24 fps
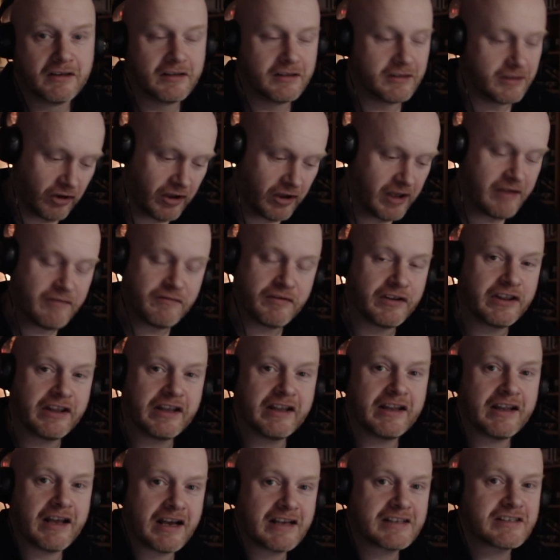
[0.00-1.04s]
Not
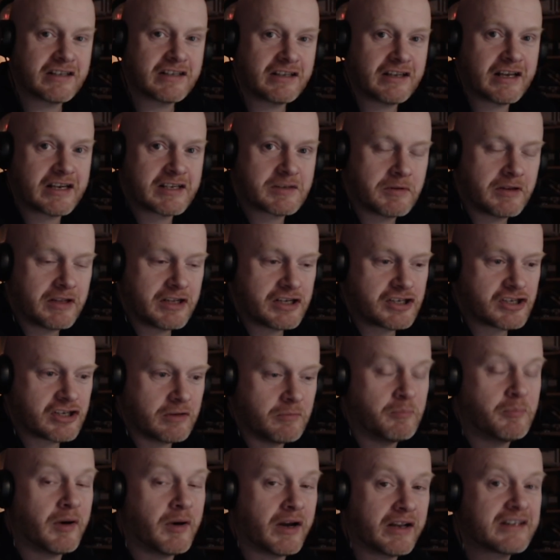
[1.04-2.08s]
everything has an
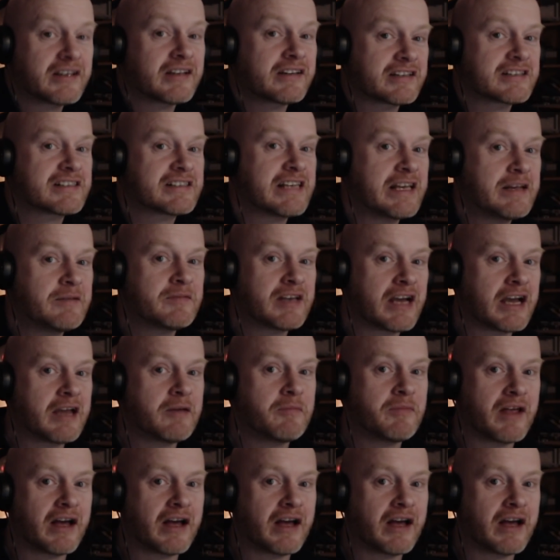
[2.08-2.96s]
explanation, but at the same time,